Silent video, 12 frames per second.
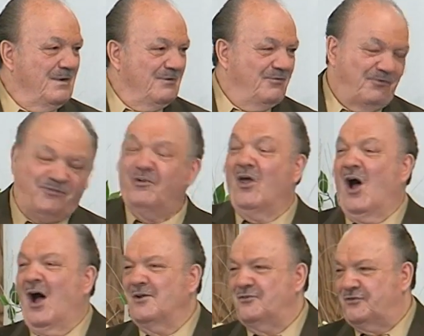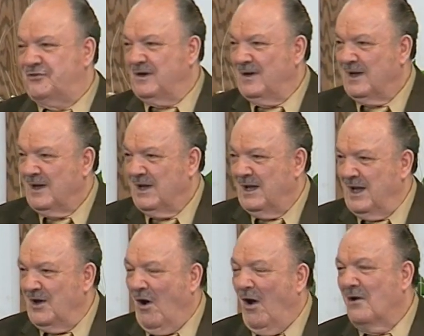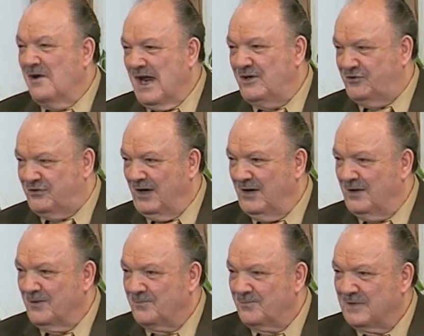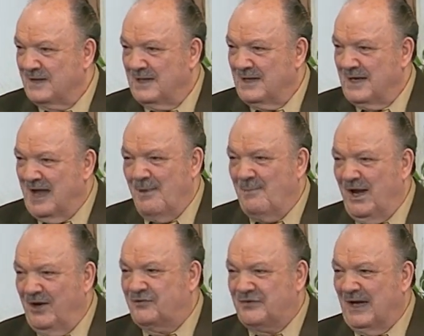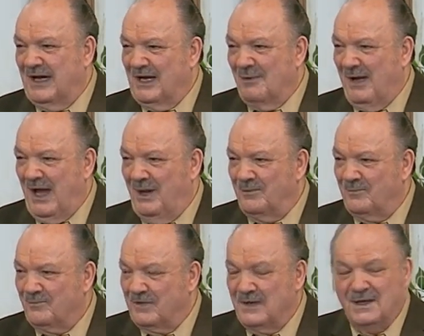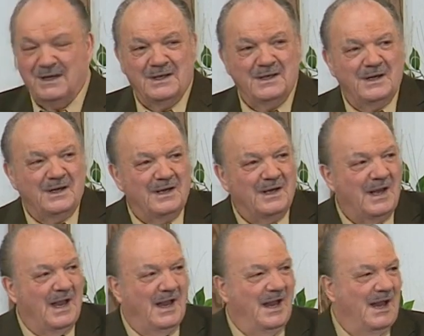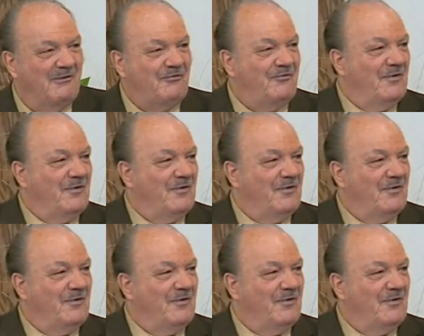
floods in our nation. How many say amen? If